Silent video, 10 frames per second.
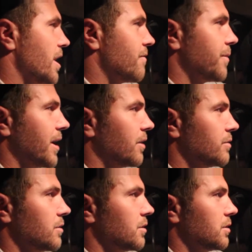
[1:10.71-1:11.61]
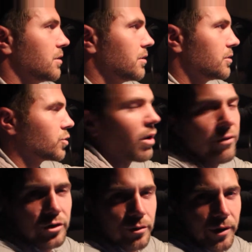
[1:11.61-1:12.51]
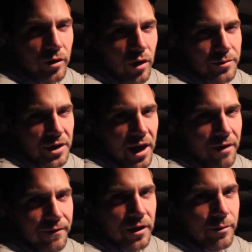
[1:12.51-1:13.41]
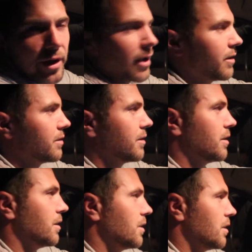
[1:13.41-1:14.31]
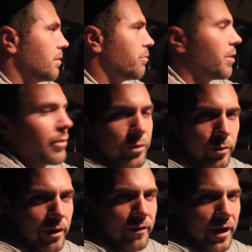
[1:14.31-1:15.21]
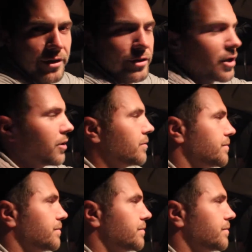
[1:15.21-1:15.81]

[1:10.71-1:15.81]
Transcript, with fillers: We have about 1,200 milligrams of caffeine in my up and through my veins, so